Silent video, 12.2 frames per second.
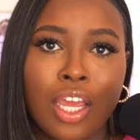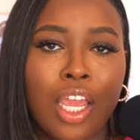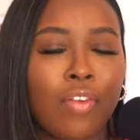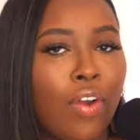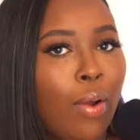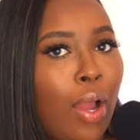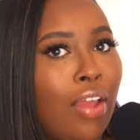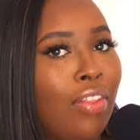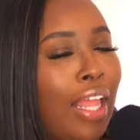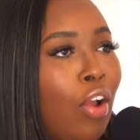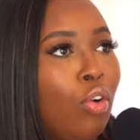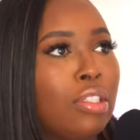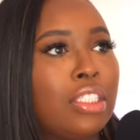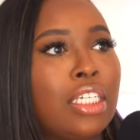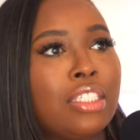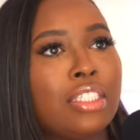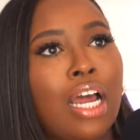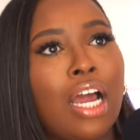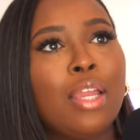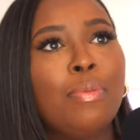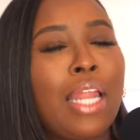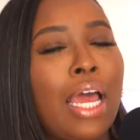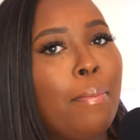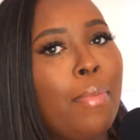If I like on TikTok, he
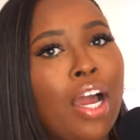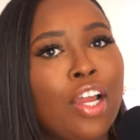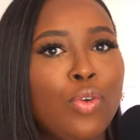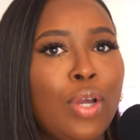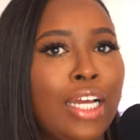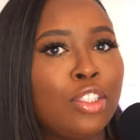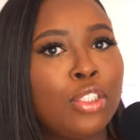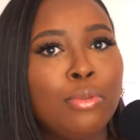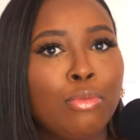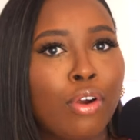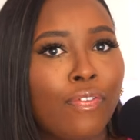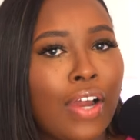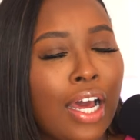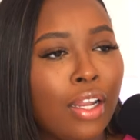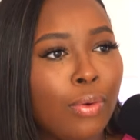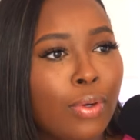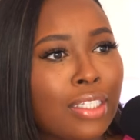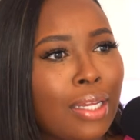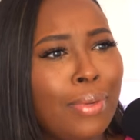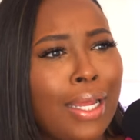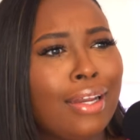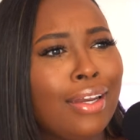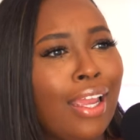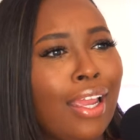be like, "Mom, you got 2 more followers." I'm
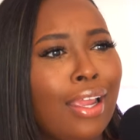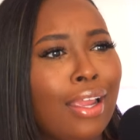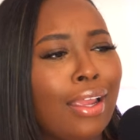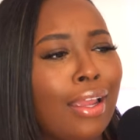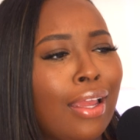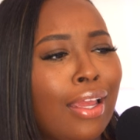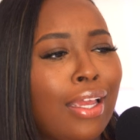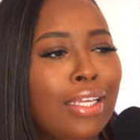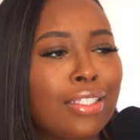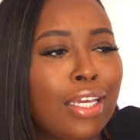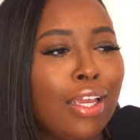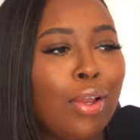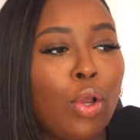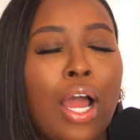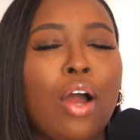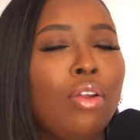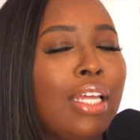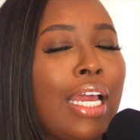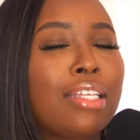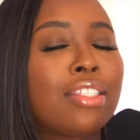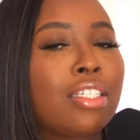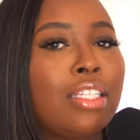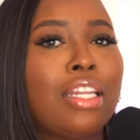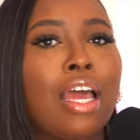like, "Dang." He said, "I only got
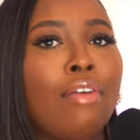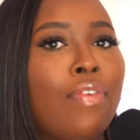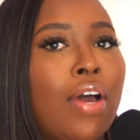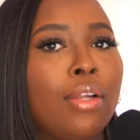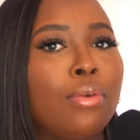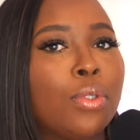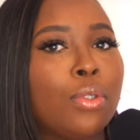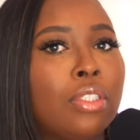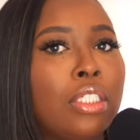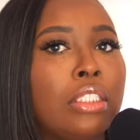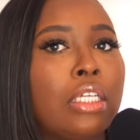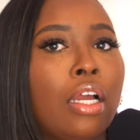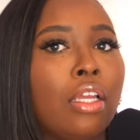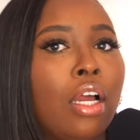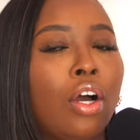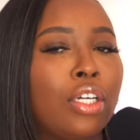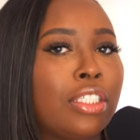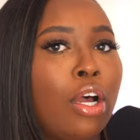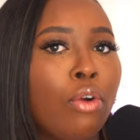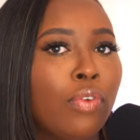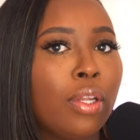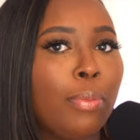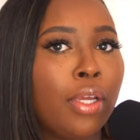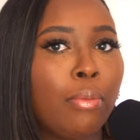69 followers on TikTok, y'all, because I don't
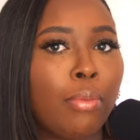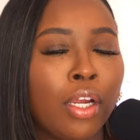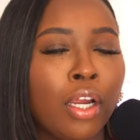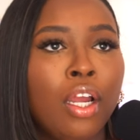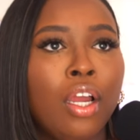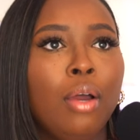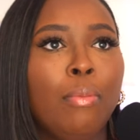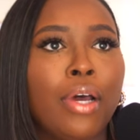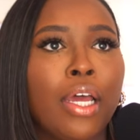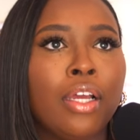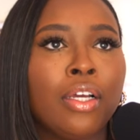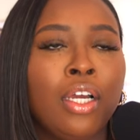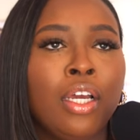really be up there." But